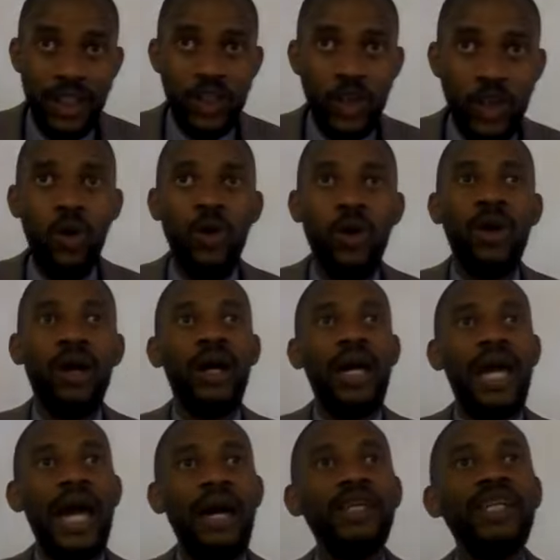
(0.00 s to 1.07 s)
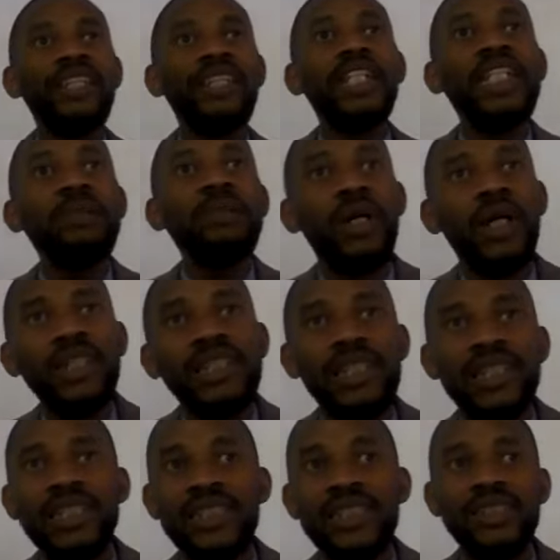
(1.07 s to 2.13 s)
So having three
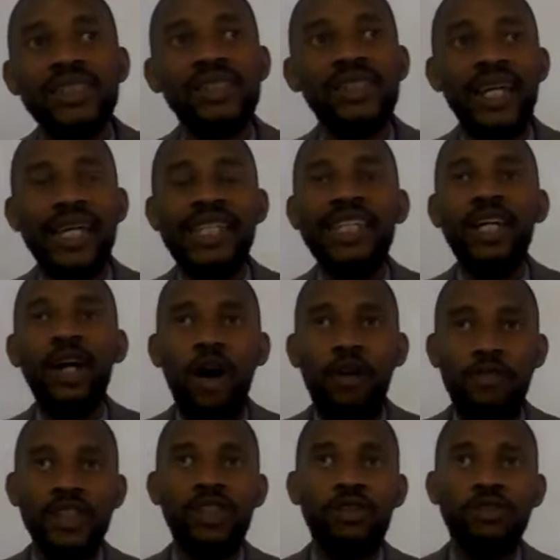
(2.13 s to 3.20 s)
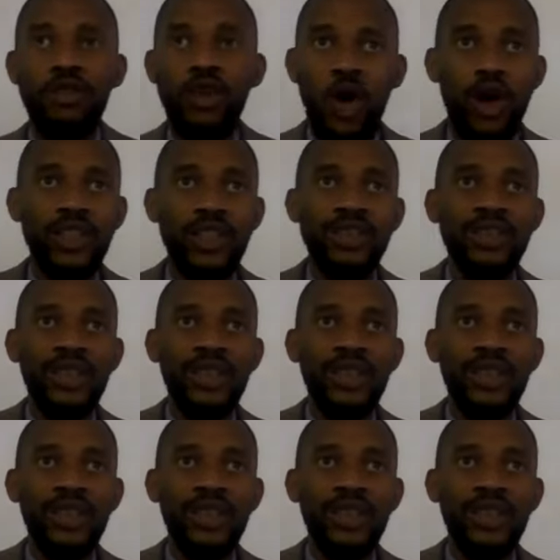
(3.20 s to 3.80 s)
persons in the office of God